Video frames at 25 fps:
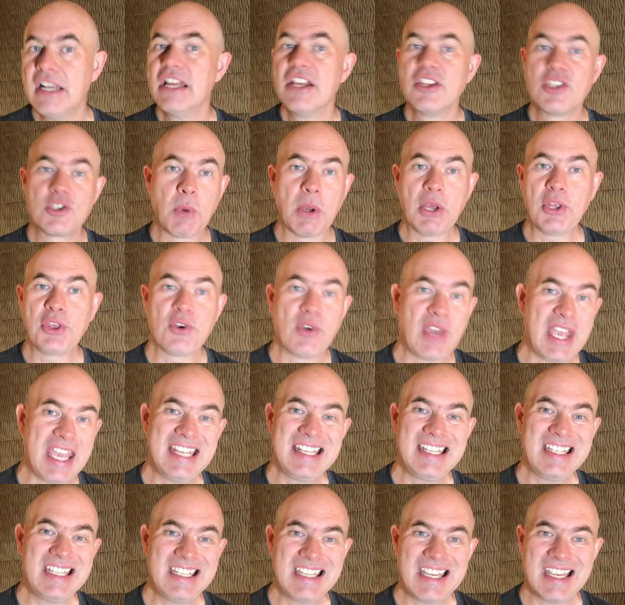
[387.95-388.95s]
So I thought
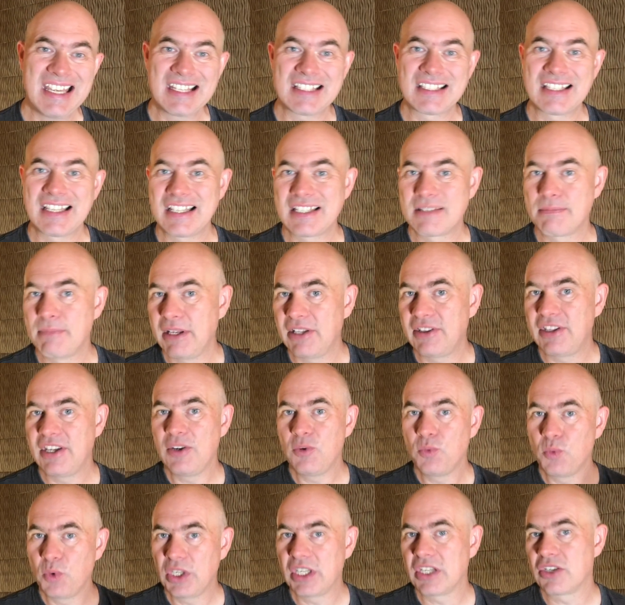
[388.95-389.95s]
any excess
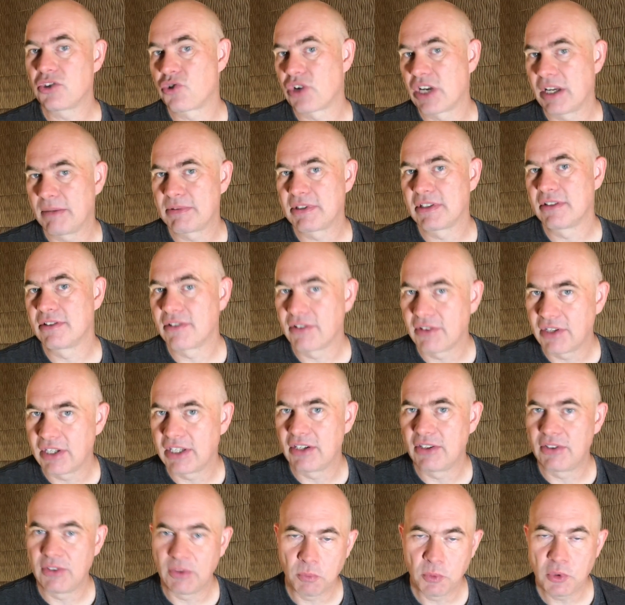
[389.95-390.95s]
methane would get trapped under
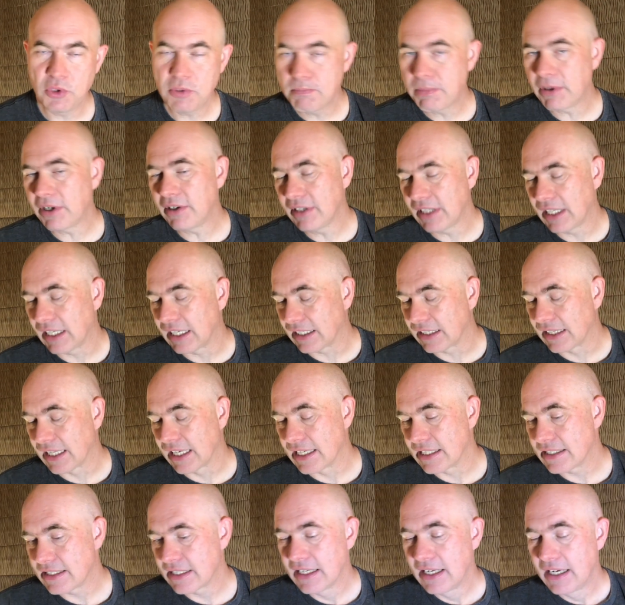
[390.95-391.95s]
there and would burn like
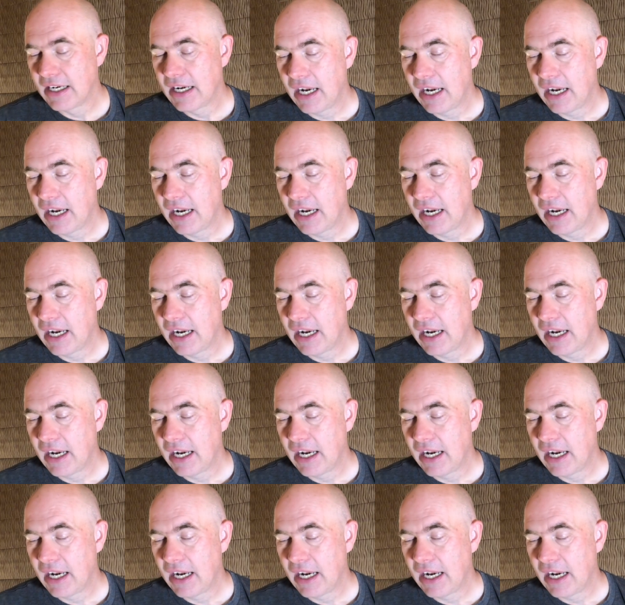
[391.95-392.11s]
that.